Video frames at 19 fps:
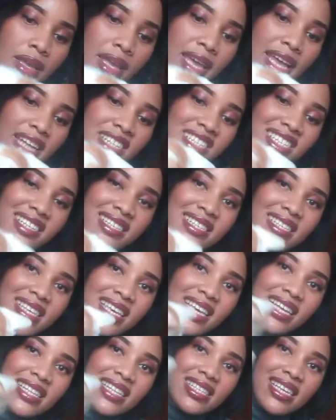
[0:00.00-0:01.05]
Yeah, she's
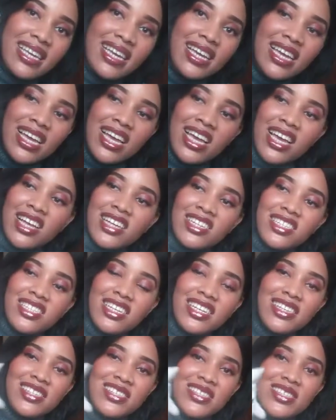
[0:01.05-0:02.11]
Kitty.
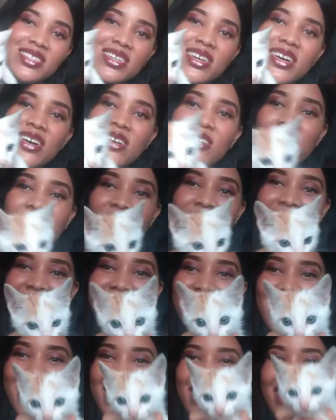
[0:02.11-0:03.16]
She's so
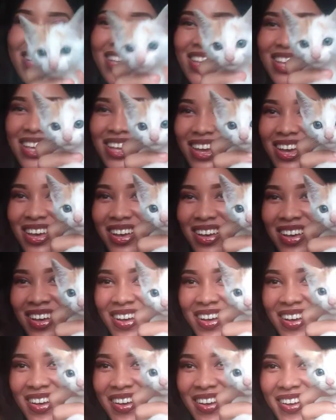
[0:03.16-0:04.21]
freaking cute.
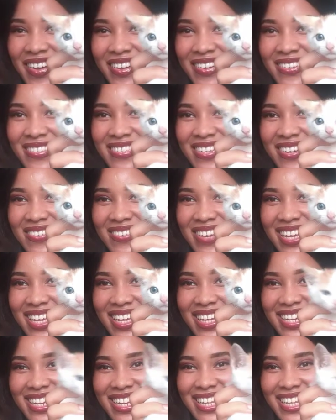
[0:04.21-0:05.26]
Oh my
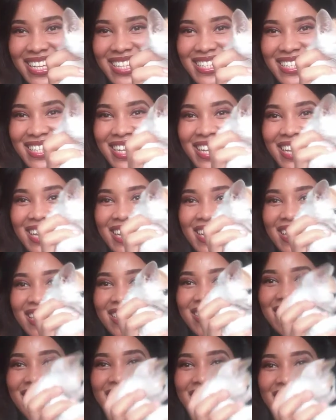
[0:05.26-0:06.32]
goodness.
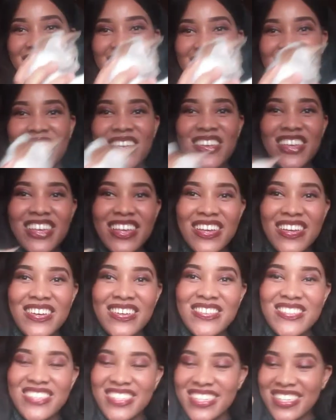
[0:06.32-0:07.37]
She's so
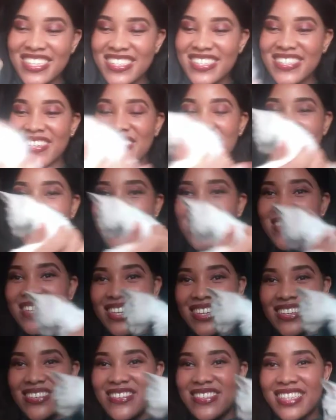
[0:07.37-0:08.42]
cute. She's so, so
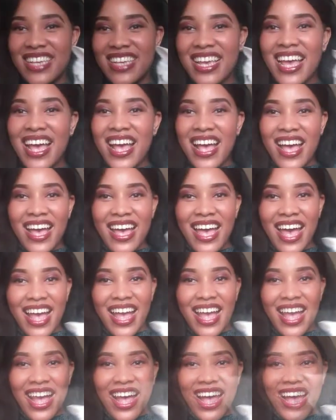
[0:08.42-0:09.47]
cute.
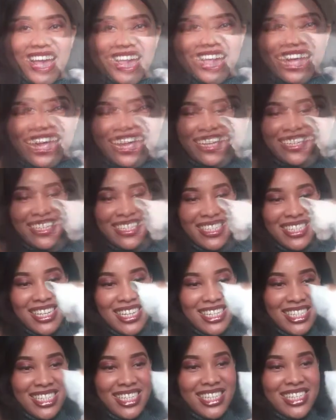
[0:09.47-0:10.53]
And look at how tiny
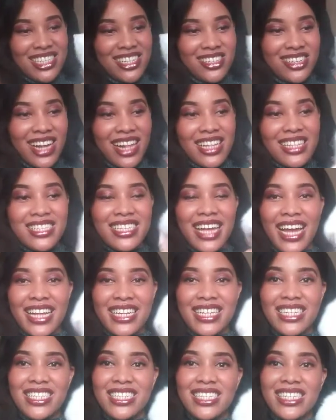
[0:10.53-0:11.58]
she is. She's literally
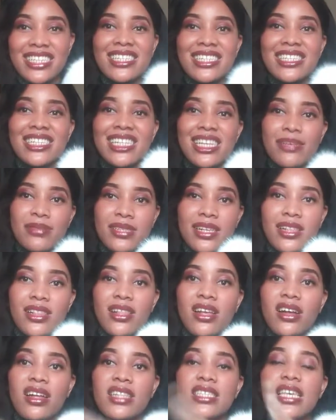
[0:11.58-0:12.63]
tiny. She sleeps a
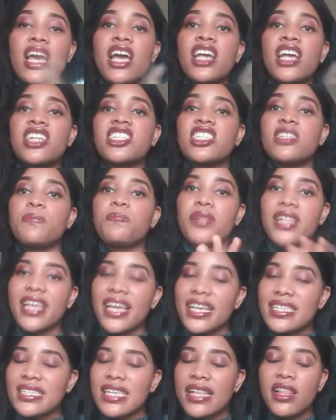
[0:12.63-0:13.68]
lot. She
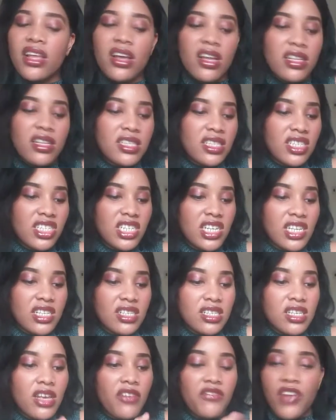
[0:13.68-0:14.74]
plays a lot.
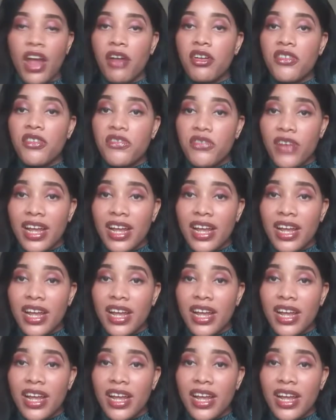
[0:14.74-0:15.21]
She's very